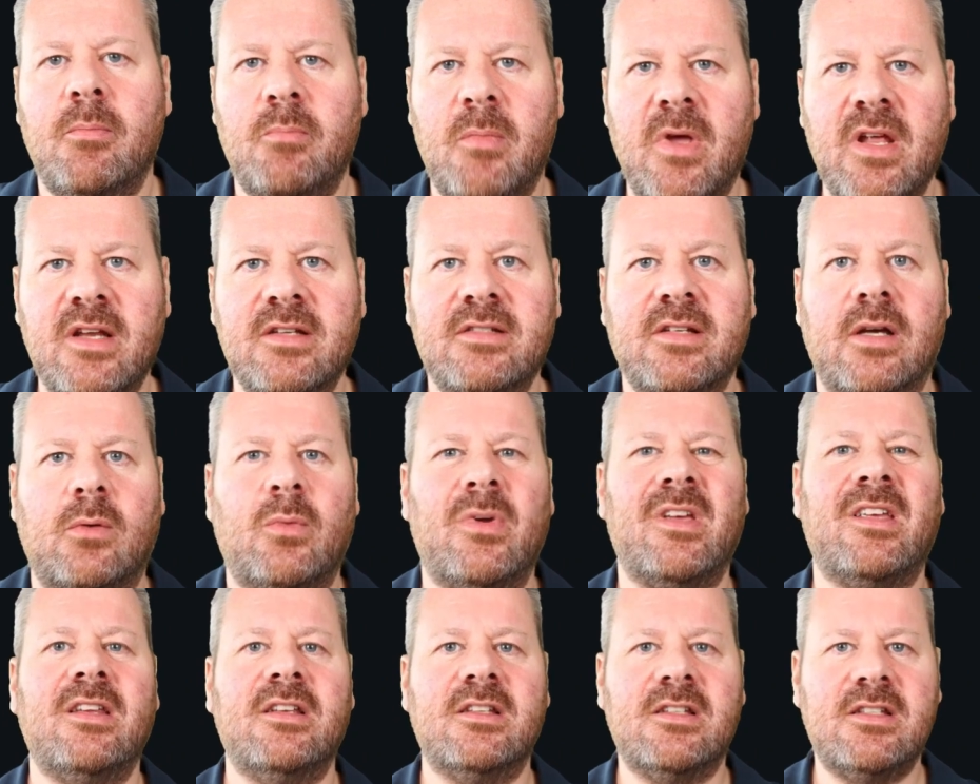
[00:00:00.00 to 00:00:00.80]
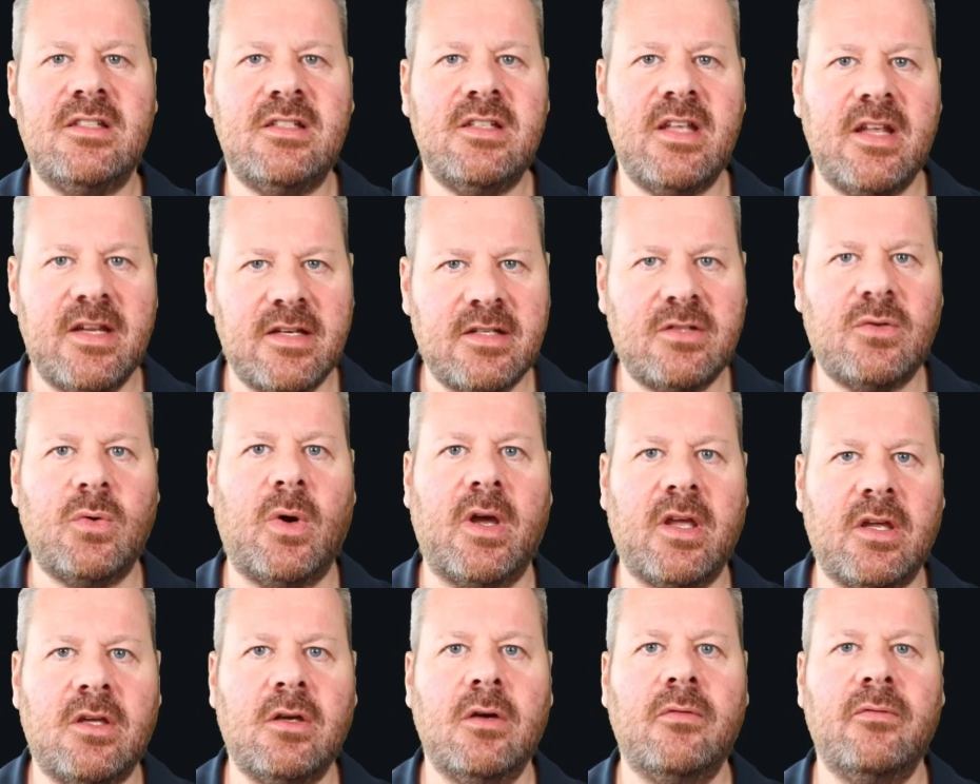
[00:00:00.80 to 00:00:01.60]
means that we can sit
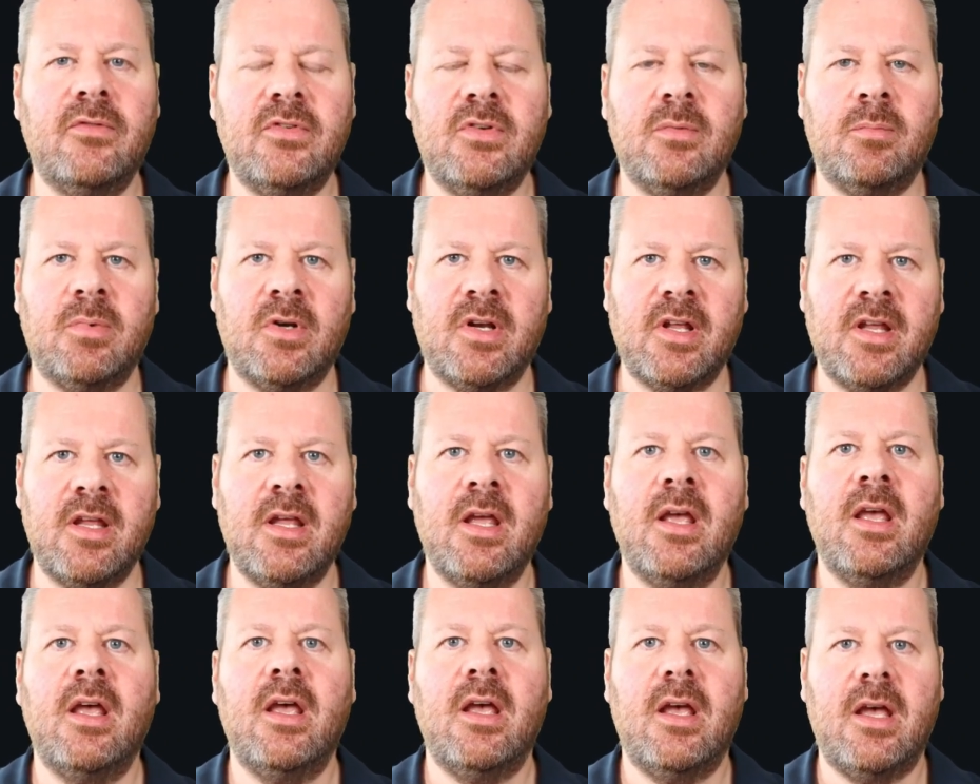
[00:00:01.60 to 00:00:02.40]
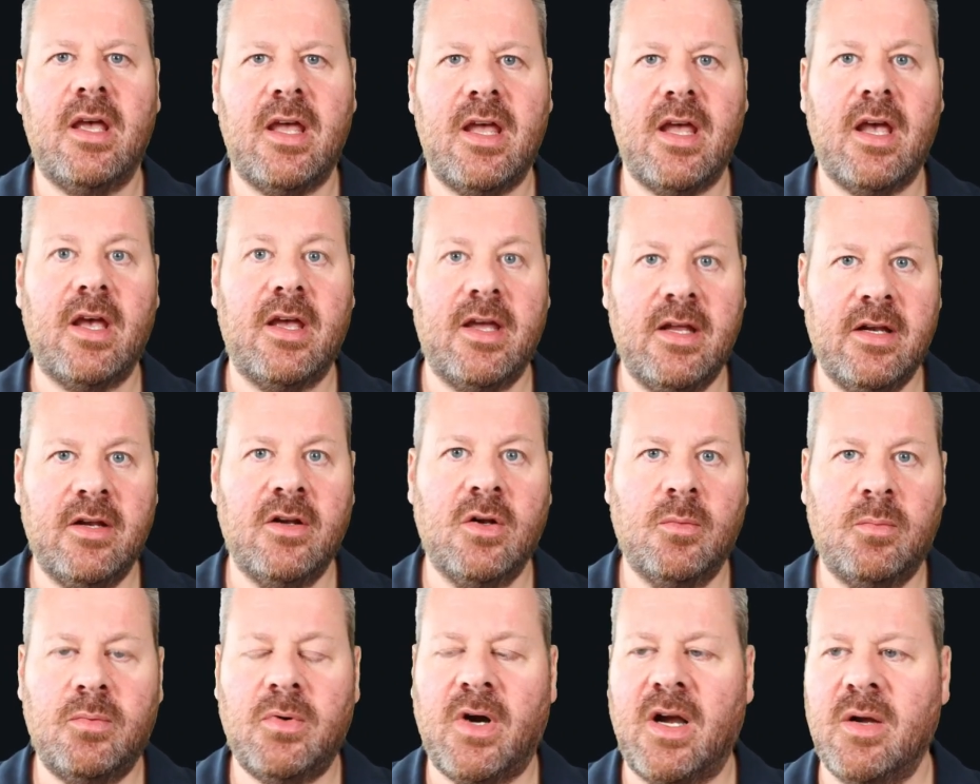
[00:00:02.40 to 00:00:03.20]
quite comfortably in an
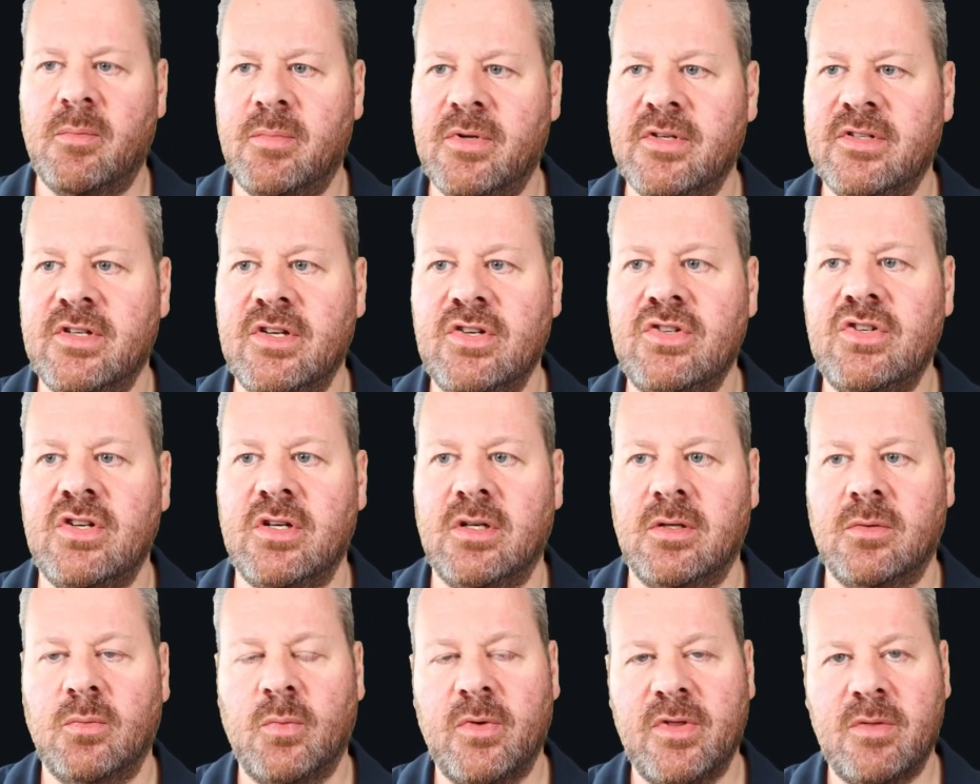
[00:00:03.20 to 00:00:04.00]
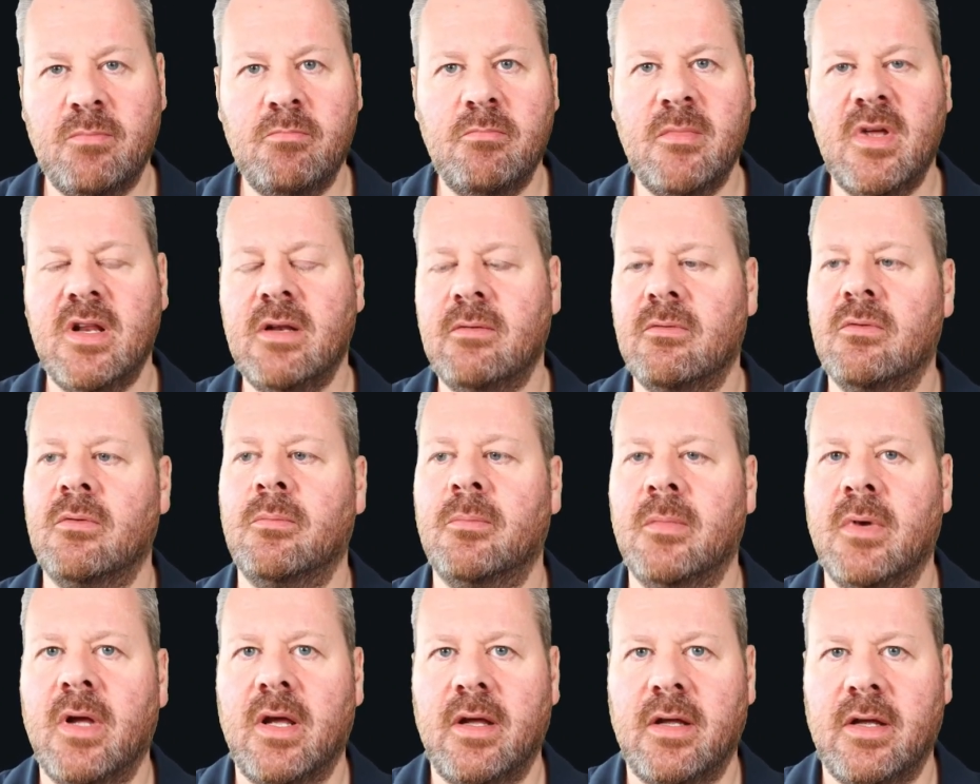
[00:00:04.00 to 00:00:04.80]
upright position with
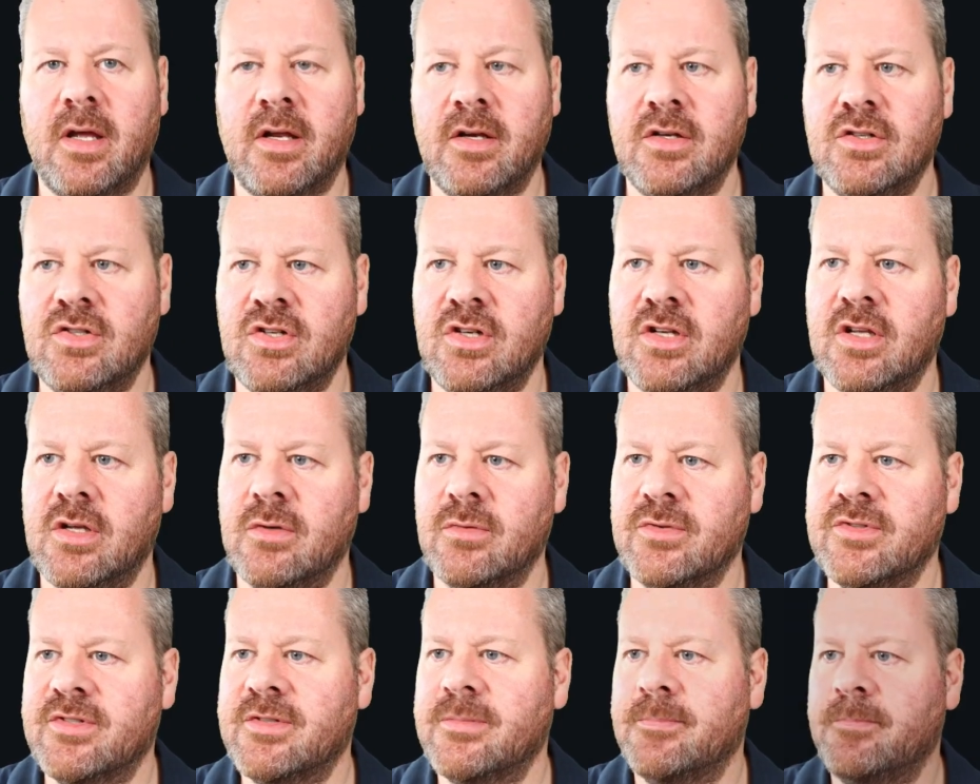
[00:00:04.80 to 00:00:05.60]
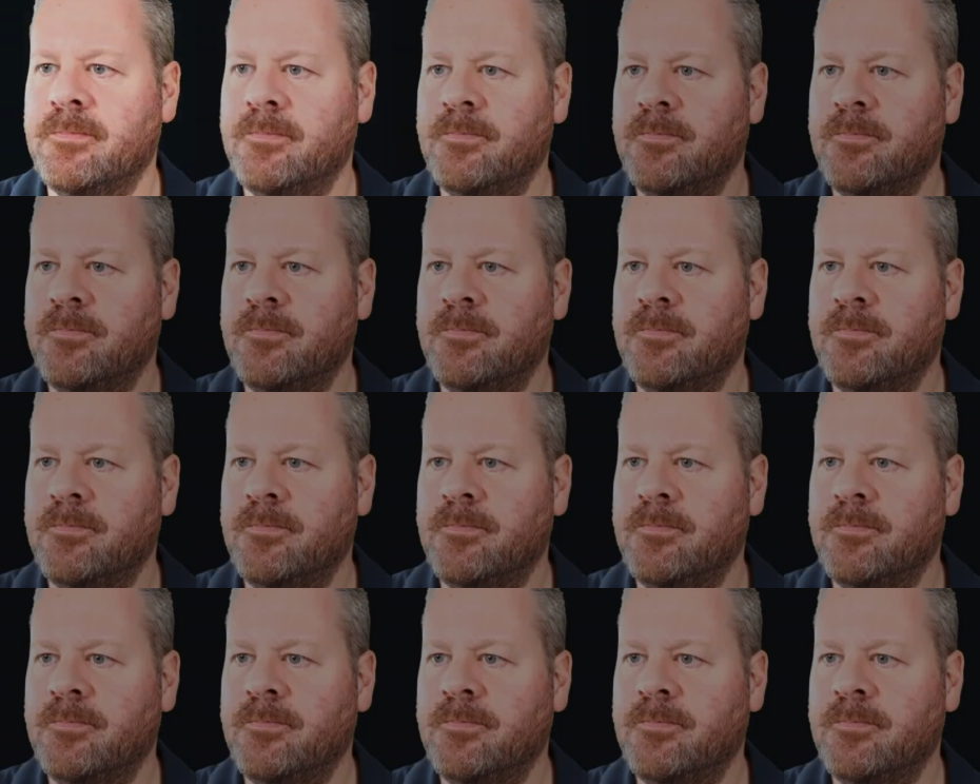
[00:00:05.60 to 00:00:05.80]
minimum energy use.